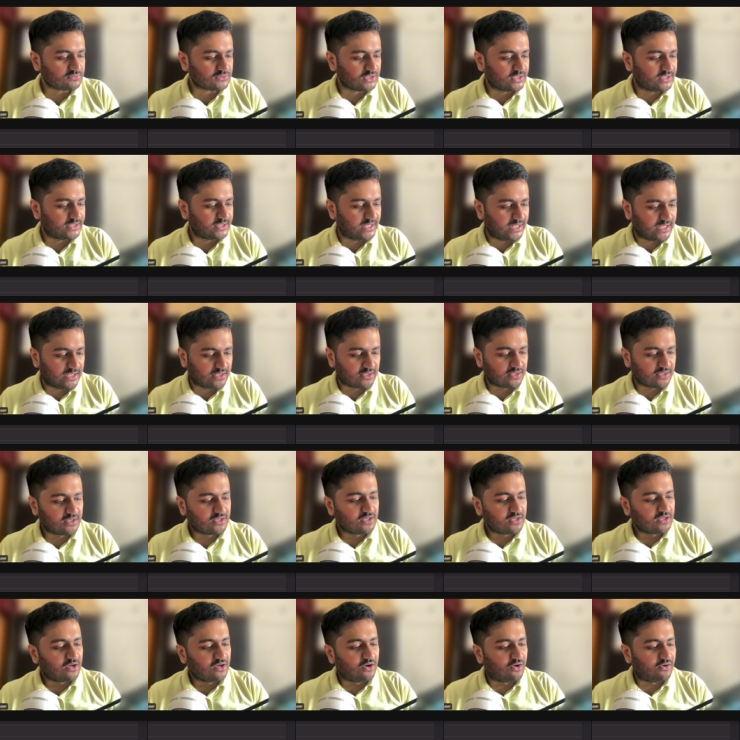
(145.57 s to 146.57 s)
T.
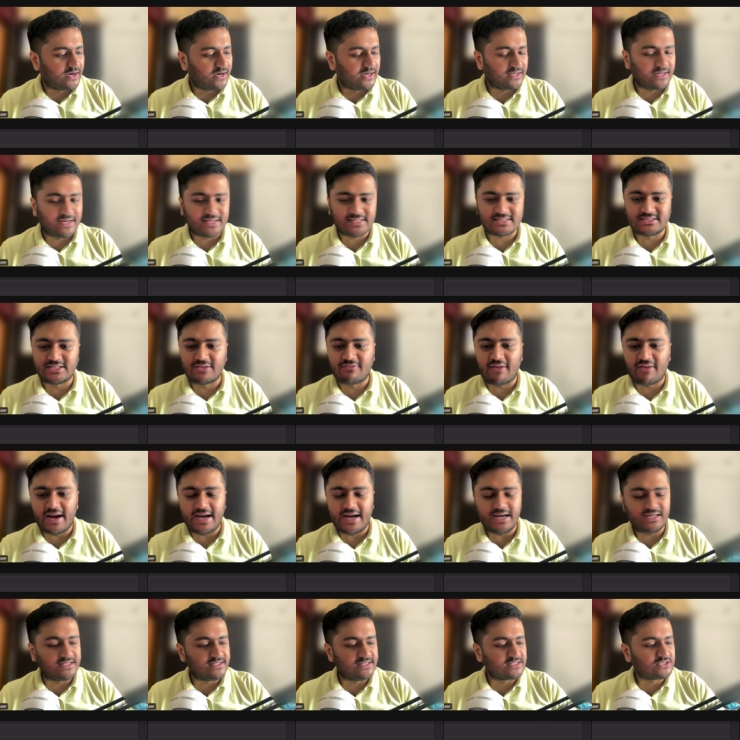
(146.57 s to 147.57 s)
Alright, let's
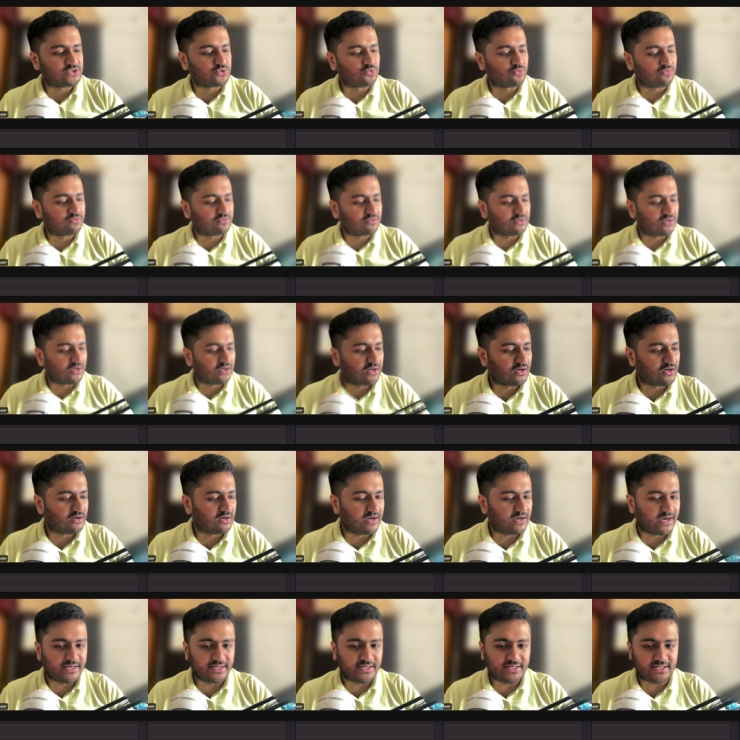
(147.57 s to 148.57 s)
divide these two
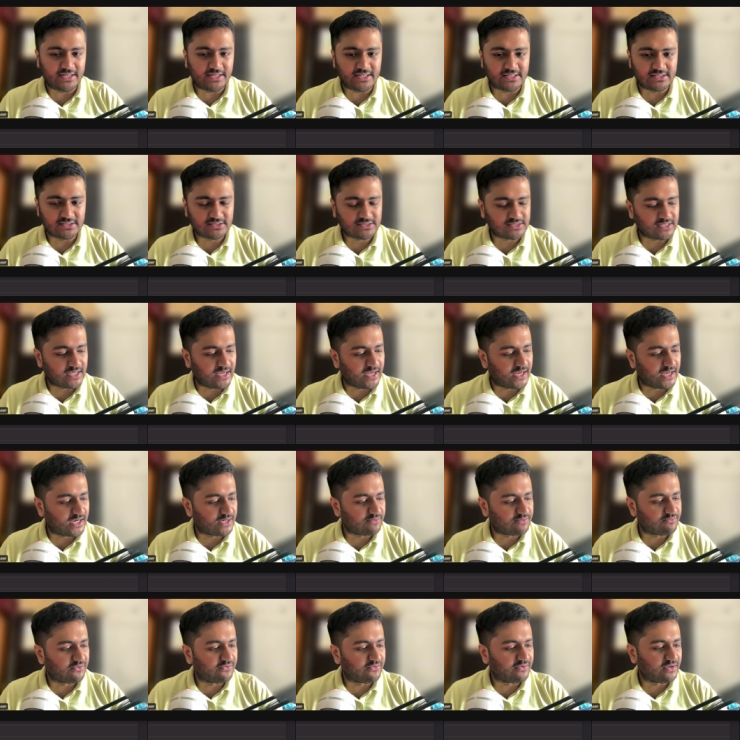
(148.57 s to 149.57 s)
entities
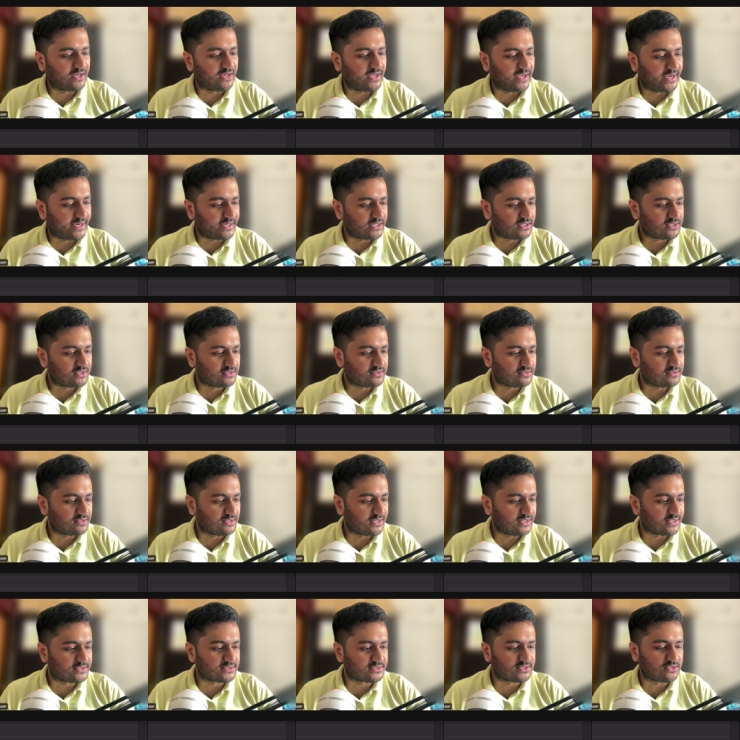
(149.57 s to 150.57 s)
and we will get,
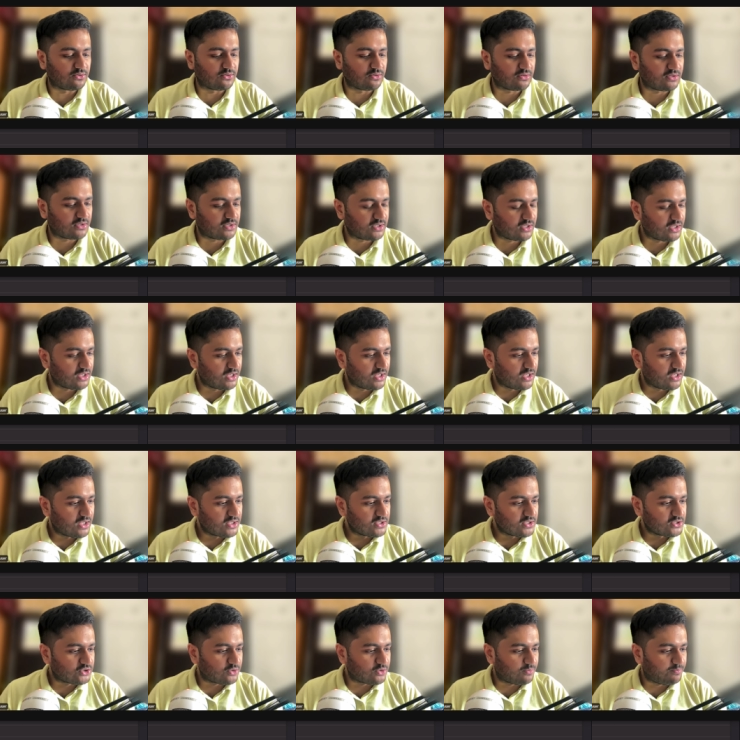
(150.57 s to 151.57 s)
let's look.
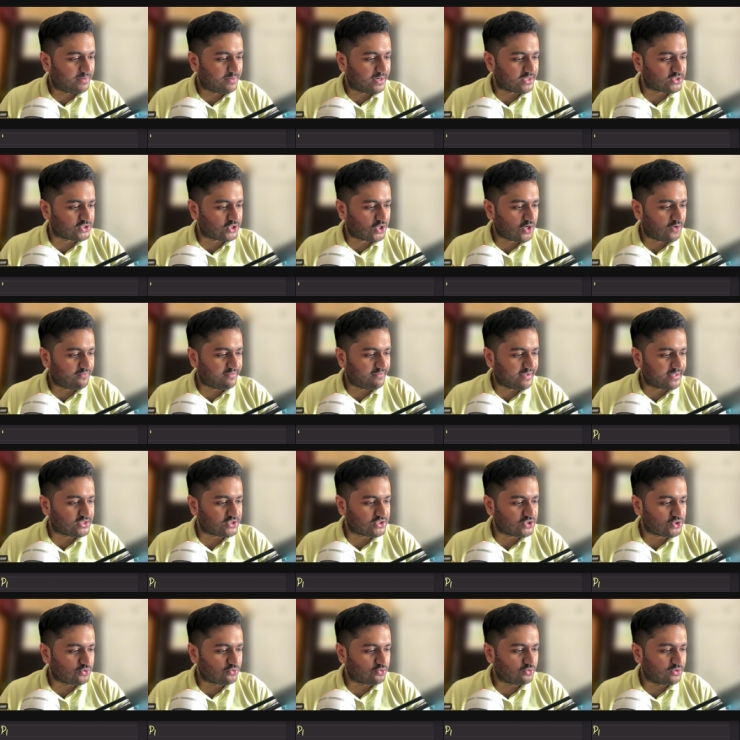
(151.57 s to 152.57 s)
So pressure of
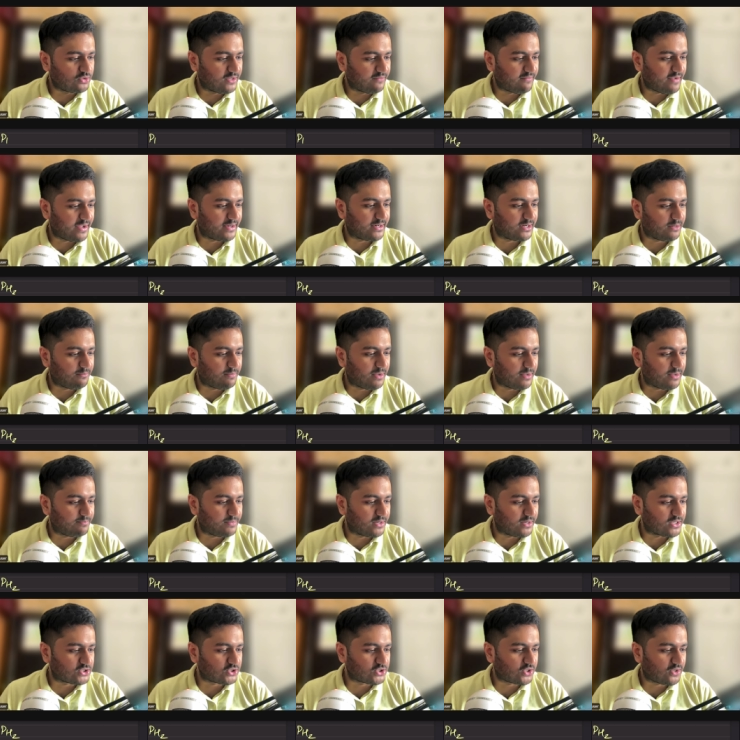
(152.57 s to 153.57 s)
H2 divided by
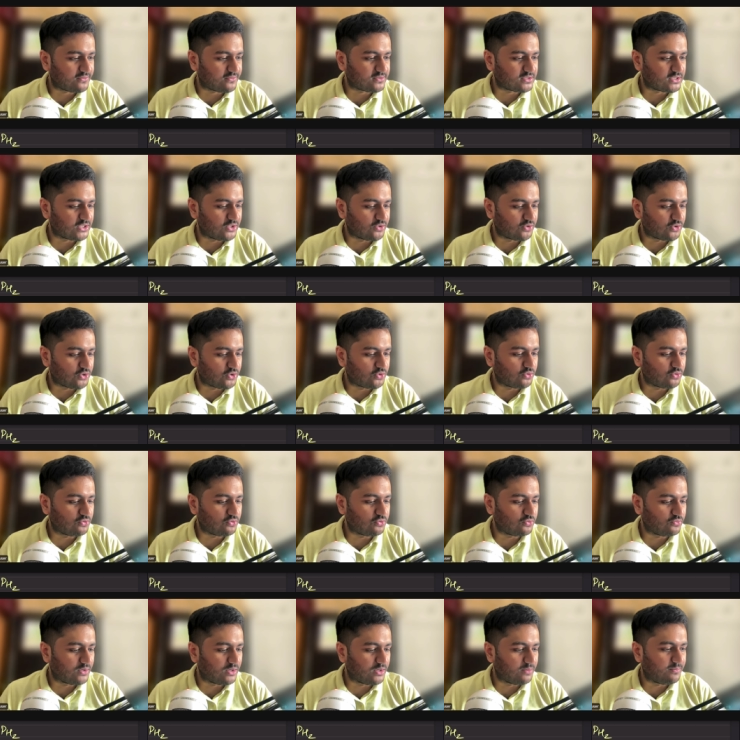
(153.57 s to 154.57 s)
pressure of
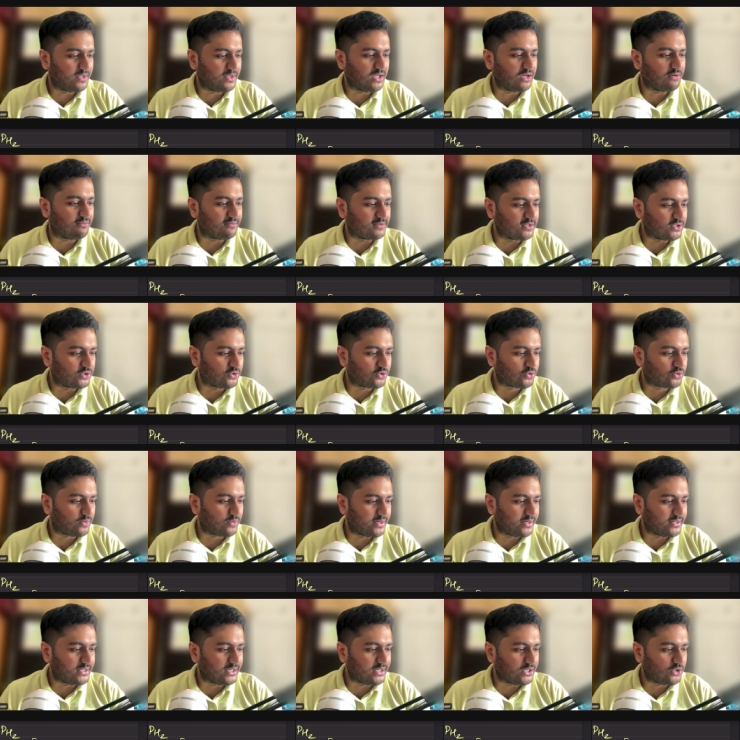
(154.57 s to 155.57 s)
CO2 will be equal to
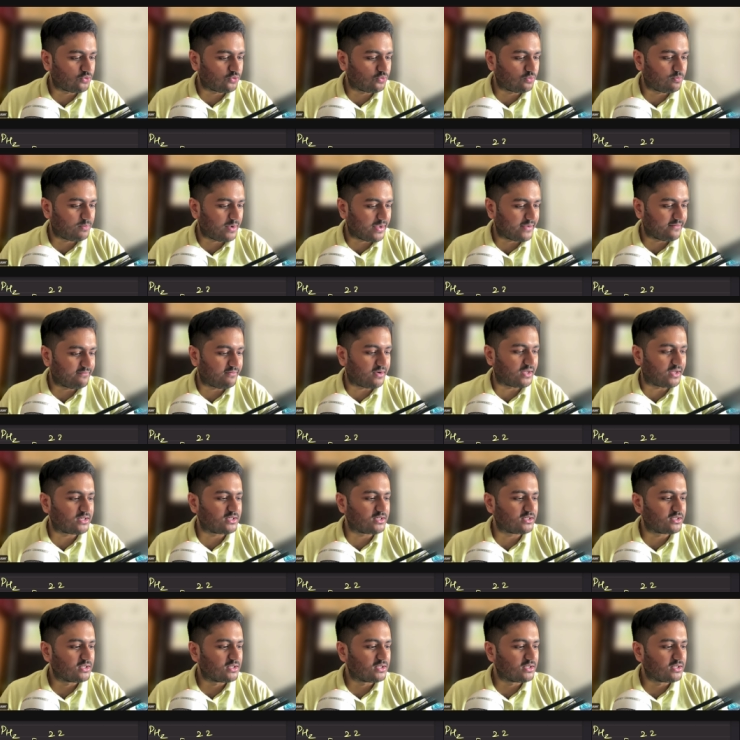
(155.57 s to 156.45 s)
22 by 1.